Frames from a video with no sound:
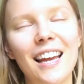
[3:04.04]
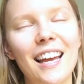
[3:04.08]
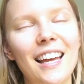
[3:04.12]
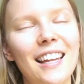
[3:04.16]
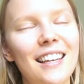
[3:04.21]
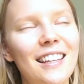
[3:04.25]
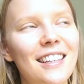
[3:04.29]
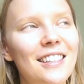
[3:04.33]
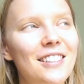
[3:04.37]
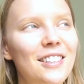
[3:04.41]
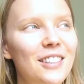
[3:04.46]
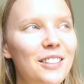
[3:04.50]

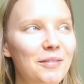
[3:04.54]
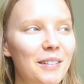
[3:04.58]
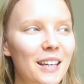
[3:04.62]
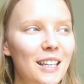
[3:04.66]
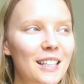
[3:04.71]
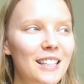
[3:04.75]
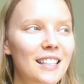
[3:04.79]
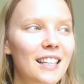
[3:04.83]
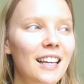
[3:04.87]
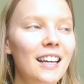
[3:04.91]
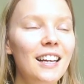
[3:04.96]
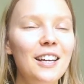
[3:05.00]
and it just
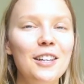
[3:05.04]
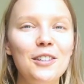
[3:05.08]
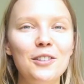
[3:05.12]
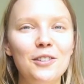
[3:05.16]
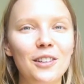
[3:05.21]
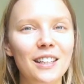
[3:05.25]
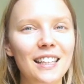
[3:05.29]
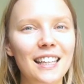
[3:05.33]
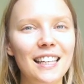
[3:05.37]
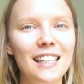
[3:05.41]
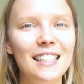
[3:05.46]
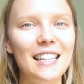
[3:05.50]
makes
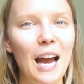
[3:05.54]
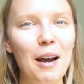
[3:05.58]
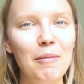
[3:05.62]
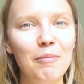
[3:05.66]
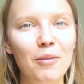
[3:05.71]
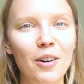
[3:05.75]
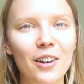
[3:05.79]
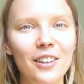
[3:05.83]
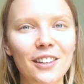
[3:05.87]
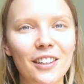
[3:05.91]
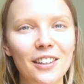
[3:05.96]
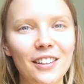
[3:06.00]
drinking tap
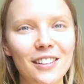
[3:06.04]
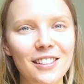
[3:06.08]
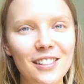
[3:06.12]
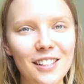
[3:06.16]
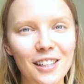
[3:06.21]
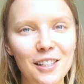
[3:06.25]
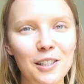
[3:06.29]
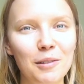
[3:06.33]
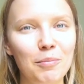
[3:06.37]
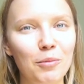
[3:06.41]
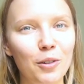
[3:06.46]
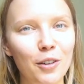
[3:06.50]
water
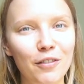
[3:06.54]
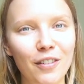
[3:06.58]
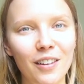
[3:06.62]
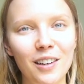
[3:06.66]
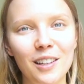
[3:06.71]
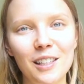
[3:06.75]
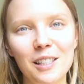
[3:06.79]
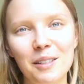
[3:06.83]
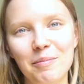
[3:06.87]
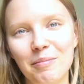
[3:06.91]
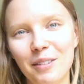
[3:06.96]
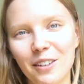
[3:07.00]
such a more fun
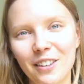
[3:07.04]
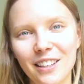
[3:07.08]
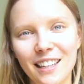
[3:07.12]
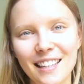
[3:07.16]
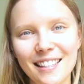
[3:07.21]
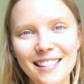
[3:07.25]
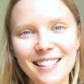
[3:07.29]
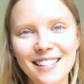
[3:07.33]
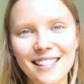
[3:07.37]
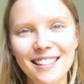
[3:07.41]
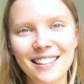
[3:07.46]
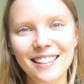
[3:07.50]

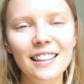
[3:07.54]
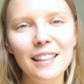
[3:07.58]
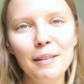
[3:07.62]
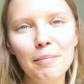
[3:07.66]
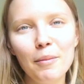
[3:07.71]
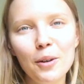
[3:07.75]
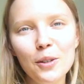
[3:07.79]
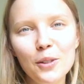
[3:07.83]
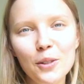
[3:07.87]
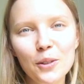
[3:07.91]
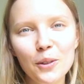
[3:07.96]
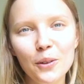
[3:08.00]
experience. The
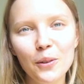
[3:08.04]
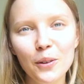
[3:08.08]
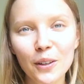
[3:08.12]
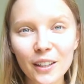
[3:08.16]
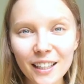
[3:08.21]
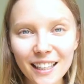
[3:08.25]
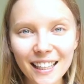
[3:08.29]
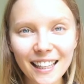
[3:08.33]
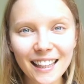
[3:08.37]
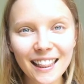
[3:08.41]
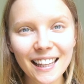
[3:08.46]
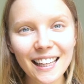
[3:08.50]
most
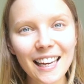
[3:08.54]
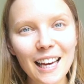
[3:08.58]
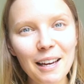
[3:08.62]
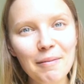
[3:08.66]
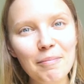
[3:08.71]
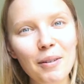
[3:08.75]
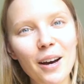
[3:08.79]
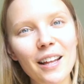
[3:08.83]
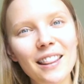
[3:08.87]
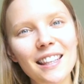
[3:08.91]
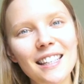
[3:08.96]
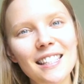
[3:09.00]
quirky thing I
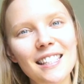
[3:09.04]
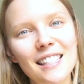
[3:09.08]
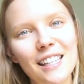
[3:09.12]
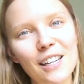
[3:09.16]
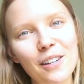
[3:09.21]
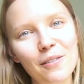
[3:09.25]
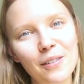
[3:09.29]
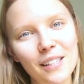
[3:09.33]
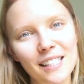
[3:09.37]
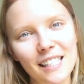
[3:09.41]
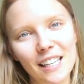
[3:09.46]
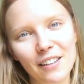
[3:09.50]
bought this year
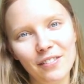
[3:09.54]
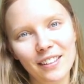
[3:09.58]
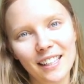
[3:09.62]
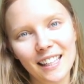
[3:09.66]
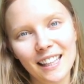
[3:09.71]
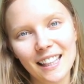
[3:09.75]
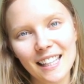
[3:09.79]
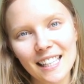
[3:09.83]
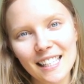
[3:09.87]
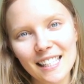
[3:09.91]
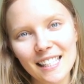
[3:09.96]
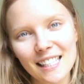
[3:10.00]
was definitely
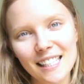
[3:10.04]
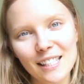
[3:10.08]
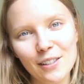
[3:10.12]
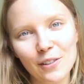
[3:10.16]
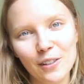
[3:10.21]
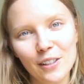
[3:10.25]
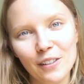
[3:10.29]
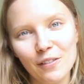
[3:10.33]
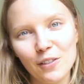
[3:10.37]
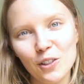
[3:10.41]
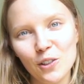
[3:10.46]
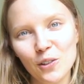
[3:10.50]
this
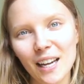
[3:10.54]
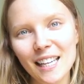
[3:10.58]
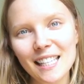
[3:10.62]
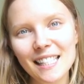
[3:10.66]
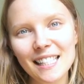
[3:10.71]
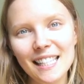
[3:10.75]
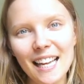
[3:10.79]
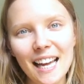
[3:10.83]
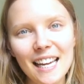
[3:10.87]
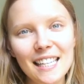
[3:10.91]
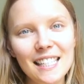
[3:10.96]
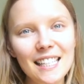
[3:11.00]
sort of dress
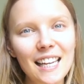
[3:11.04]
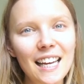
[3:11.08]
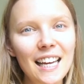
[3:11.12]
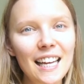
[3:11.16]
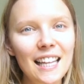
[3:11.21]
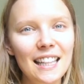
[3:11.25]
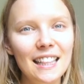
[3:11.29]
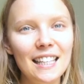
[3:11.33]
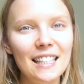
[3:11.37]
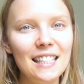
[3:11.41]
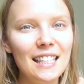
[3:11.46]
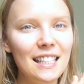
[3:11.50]
set.
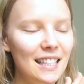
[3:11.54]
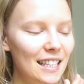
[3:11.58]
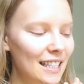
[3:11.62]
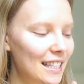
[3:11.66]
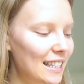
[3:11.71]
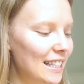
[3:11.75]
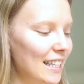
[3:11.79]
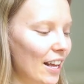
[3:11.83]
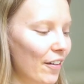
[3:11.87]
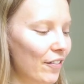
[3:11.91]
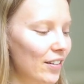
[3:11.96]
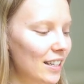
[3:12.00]
This is a
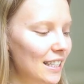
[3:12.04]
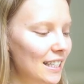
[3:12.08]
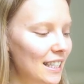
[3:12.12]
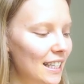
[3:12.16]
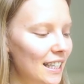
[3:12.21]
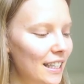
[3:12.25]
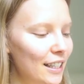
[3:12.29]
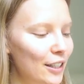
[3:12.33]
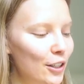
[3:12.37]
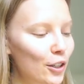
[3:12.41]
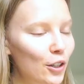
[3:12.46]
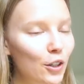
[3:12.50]

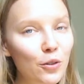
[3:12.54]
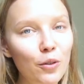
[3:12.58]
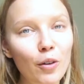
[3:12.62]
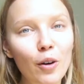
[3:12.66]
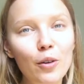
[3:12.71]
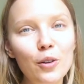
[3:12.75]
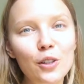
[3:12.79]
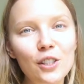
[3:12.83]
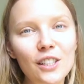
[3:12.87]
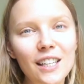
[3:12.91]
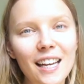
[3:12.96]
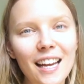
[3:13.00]
70s
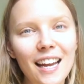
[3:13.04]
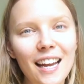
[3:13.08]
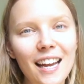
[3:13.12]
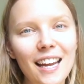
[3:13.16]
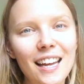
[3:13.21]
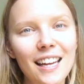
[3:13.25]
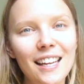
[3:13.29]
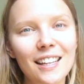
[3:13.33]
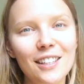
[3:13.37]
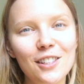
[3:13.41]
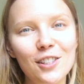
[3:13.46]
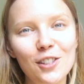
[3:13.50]

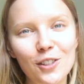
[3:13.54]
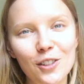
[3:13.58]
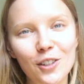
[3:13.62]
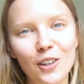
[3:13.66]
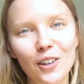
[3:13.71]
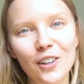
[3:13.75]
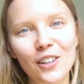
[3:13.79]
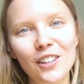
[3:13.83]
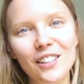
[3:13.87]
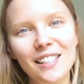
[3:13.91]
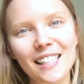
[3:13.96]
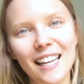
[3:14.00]
crochet
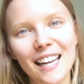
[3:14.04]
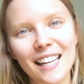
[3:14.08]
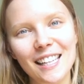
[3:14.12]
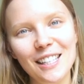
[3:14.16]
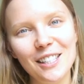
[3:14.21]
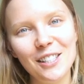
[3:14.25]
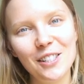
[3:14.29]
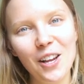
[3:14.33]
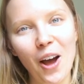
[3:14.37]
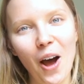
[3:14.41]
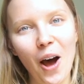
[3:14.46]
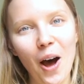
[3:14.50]
skirt
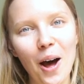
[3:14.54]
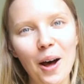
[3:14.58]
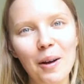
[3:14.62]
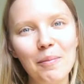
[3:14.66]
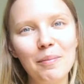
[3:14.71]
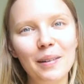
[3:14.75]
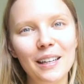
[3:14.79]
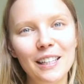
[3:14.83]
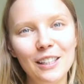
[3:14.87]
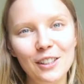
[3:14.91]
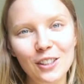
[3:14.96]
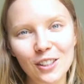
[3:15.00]
and
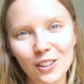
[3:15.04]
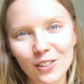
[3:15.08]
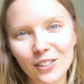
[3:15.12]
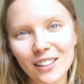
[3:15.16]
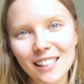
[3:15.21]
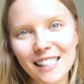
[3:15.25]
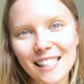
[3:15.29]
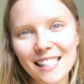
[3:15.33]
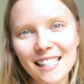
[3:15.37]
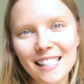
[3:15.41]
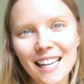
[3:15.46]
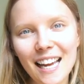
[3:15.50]
top and
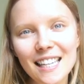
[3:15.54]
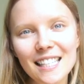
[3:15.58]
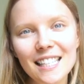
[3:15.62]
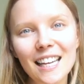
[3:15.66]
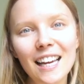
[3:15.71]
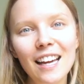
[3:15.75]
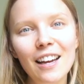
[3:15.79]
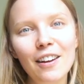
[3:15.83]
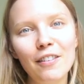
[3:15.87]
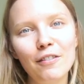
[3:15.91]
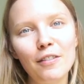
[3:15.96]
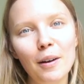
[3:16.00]
short set
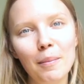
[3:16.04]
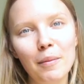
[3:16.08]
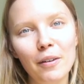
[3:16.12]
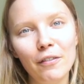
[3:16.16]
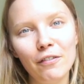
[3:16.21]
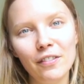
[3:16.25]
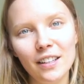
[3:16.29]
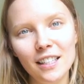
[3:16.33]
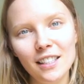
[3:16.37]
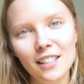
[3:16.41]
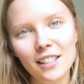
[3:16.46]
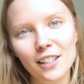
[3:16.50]
from a
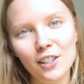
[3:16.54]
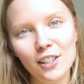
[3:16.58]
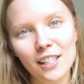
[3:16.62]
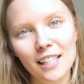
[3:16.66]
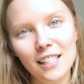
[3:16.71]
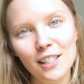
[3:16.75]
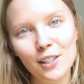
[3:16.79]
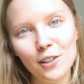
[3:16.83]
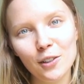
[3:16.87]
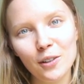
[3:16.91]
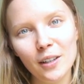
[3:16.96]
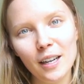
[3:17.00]
vintage
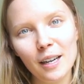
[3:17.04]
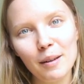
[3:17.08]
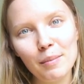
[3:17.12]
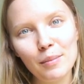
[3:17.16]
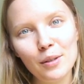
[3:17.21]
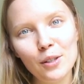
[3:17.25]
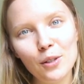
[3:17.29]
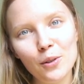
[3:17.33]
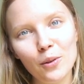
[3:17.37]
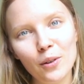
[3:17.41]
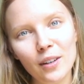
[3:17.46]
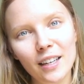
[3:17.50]
Instagram
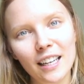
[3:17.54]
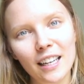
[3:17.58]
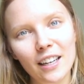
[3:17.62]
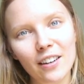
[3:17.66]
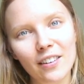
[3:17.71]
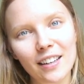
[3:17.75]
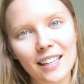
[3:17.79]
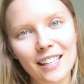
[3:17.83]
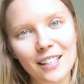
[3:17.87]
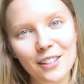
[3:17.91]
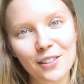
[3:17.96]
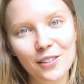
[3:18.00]
store here
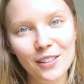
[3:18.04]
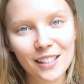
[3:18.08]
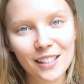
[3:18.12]
in New